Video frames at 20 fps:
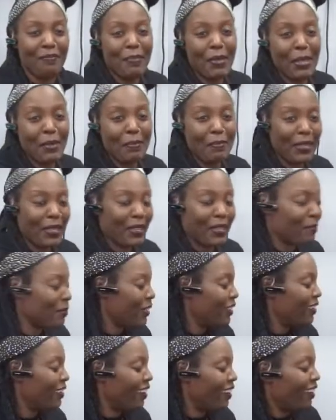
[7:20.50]
Beep, beep.
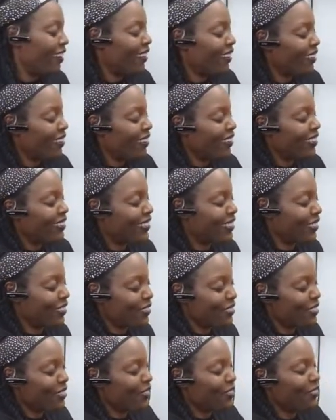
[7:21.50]
A
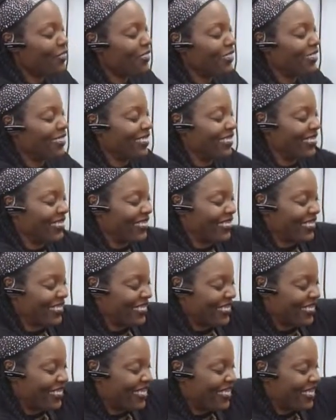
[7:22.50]
toot, toot.
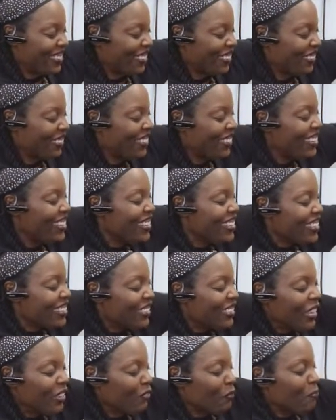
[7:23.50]
So
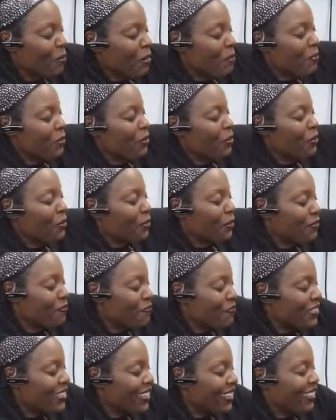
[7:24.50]
thanks for beating the horn,
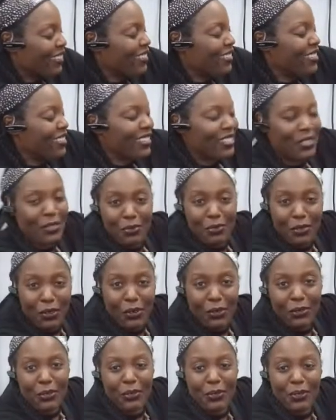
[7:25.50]
Nikki. She's tooting her
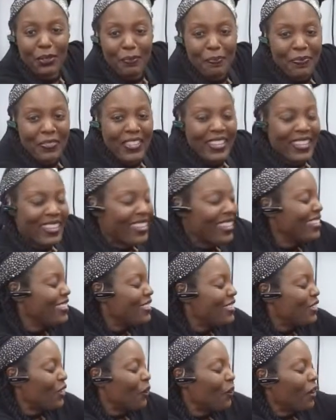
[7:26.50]
own horn.
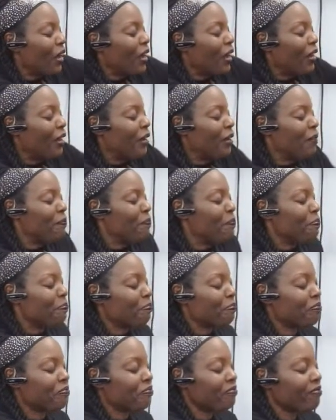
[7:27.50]
So
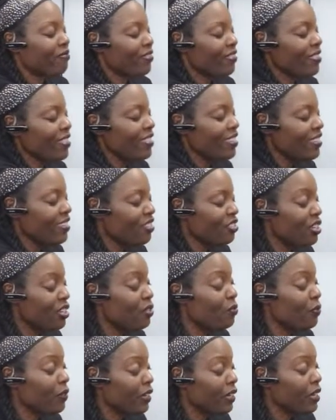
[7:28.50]

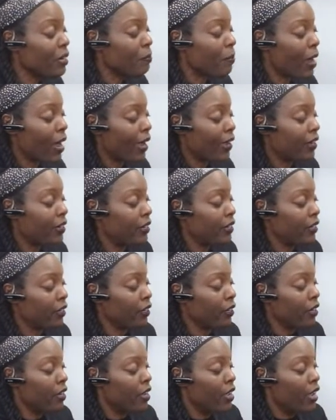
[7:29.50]
she's really a
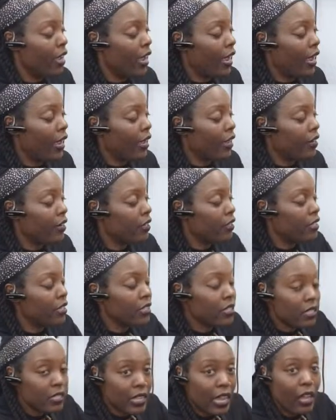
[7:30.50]
pioneer. And
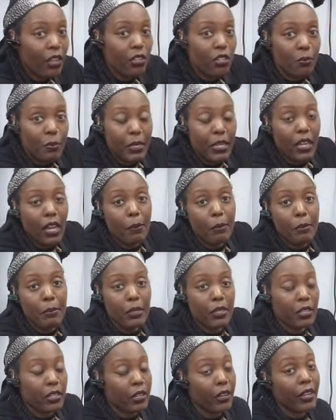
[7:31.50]
this is how you become a
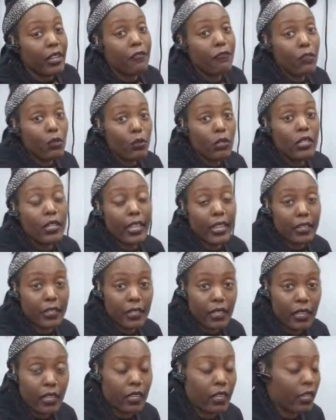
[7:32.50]
millionaire. If you look at
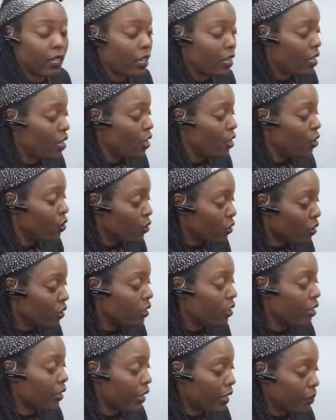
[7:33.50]
Nikki, you're
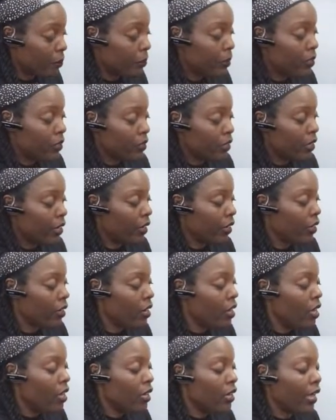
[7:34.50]
looking at a millionaire.
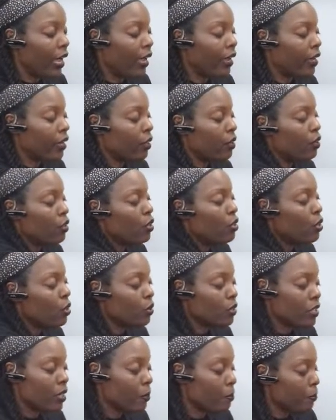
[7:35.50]
Like, you
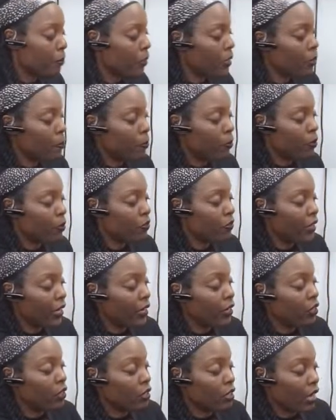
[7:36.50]
know, some people,
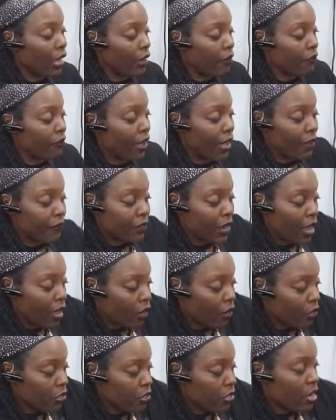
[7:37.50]
they look like
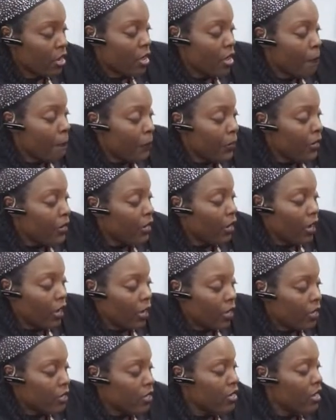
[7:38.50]
$5
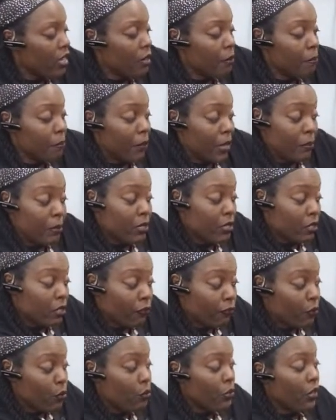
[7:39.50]
because maybe it's the
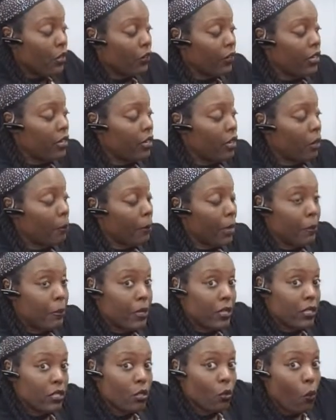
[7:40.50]
food they're eating.
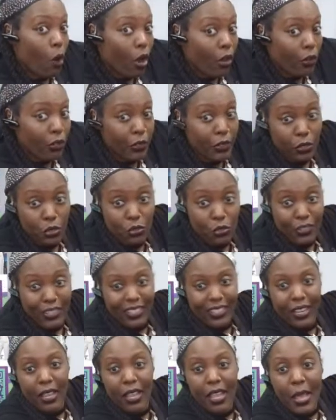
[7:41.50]
Maybe it's the water they're
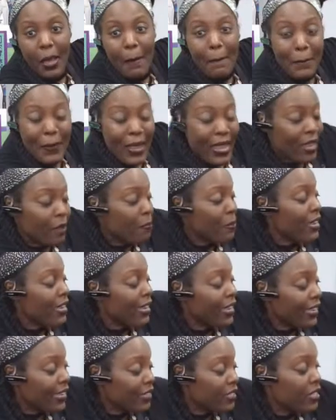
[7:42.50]
drinking. Maybe
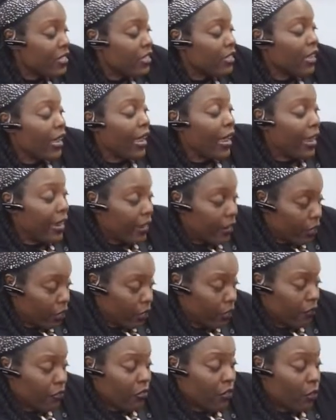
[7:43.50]
it's the
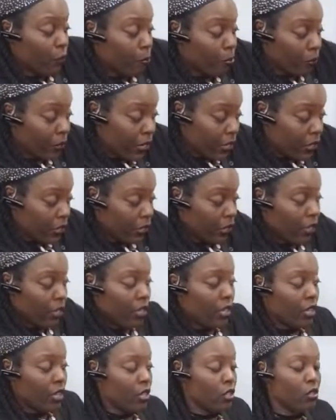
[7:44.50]
air they're breathing.
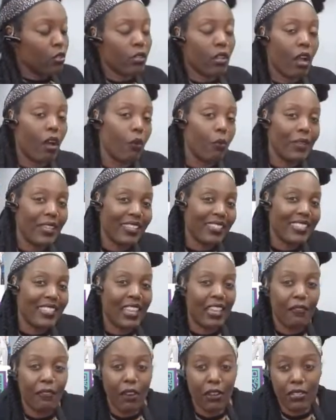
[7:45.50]
So y'all, we can
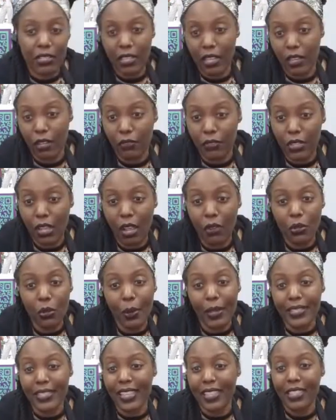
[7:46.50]
save ourselves. Y'all know
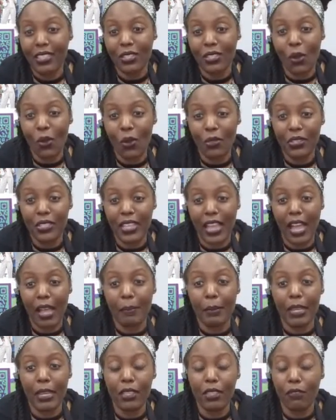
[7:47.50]
I say this all the
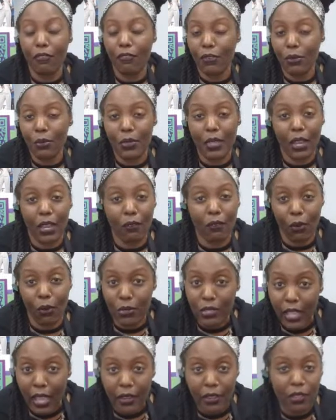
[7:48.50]
time. Eat the food that
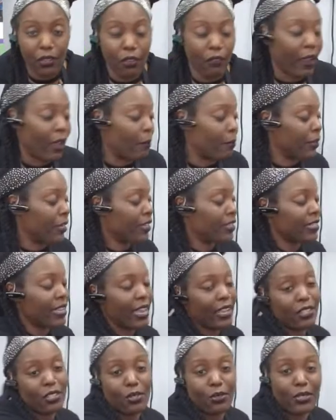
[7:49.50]
grows out of the ground because
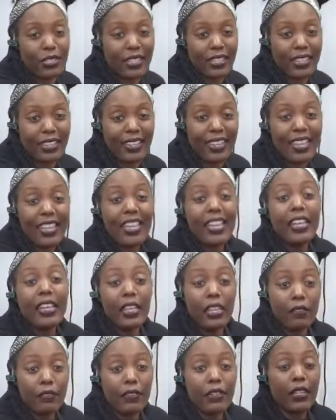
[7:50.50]
as you see,
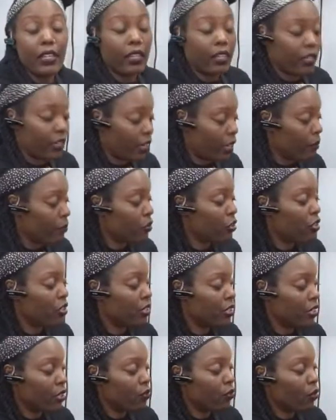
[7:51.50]
even Nikki, yep, she
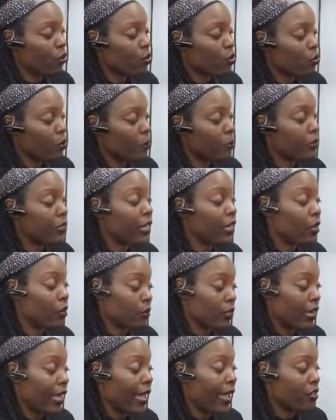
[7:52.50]
did grow sweet
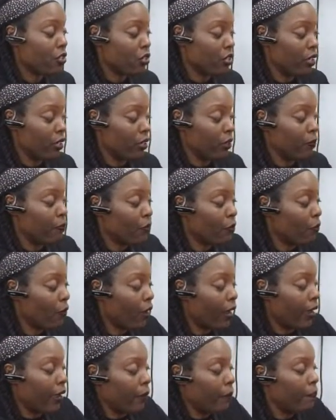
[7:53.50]
potatoes last year.
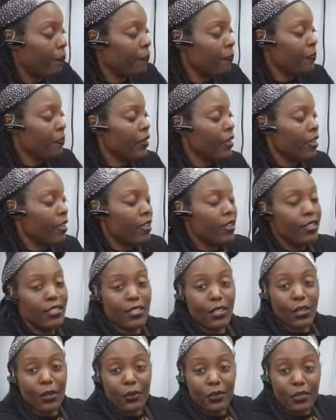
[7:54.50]
Right.
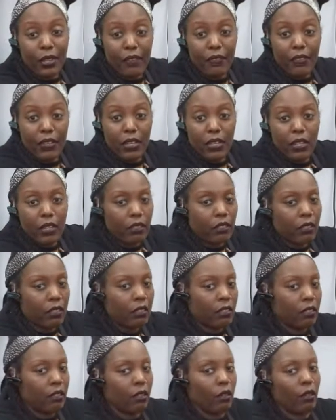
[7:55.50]
So David Hunt,
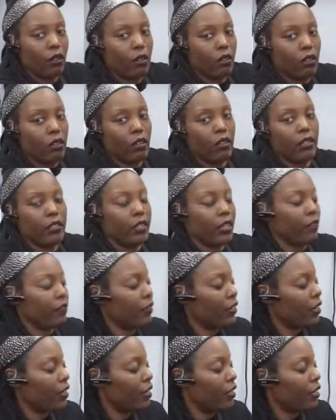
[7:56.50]
Lord,
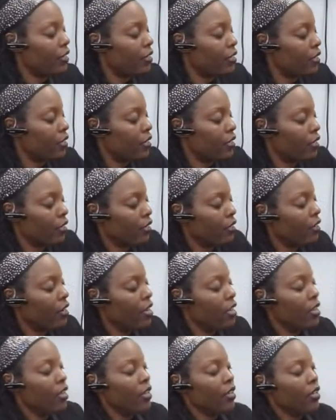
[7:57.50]
David Hunt is in here.
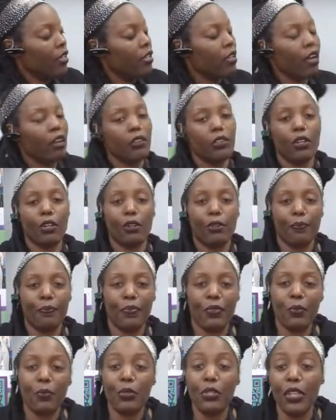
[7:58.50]
Y'all know
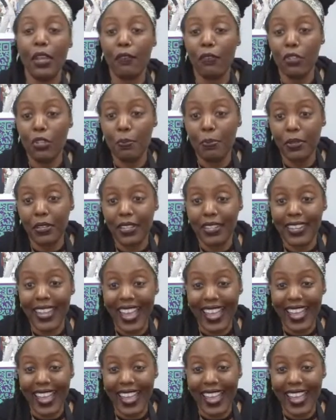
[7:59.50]
whenever you put in